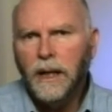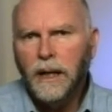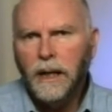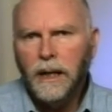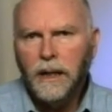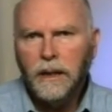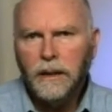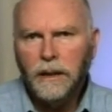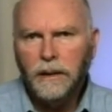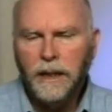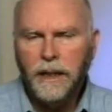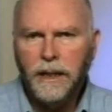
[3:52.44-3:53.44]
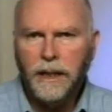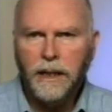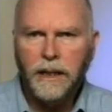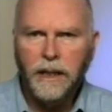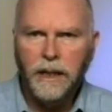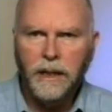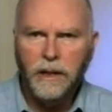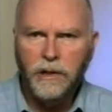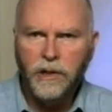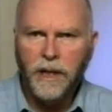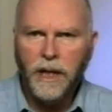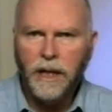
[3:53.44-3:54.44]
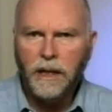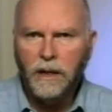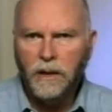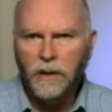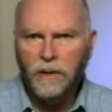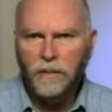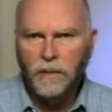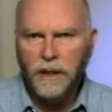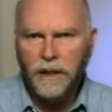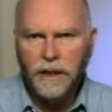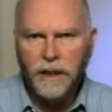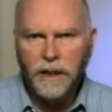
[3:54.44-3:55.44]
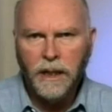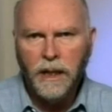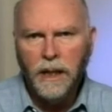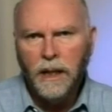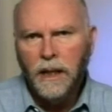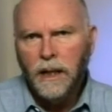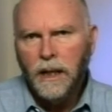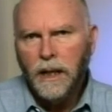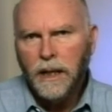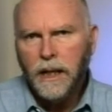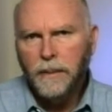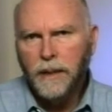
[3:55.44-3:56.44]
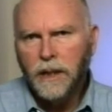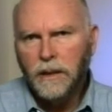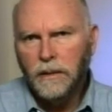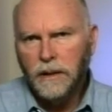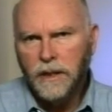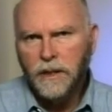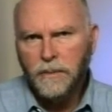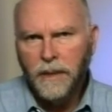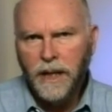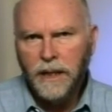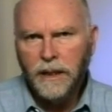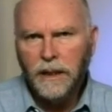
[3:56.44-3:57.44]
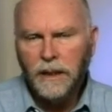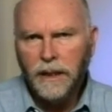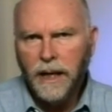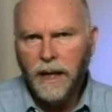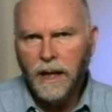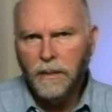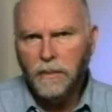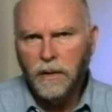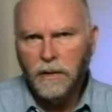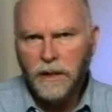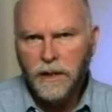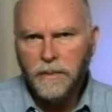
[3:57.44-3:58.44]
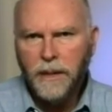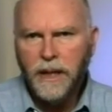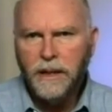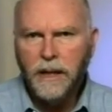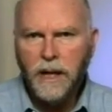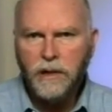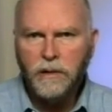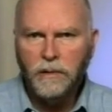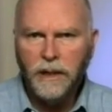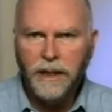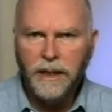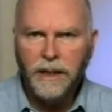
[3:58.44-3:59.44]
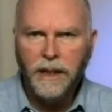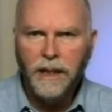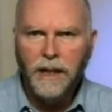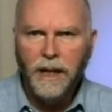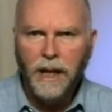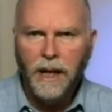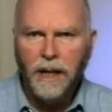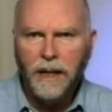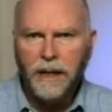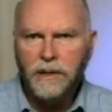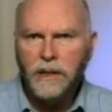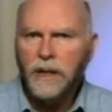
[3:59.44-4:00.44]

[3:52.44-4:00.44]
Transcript: Uh, clearly, that the genetic code, whether the chemical is made in the lab or is made naturally, is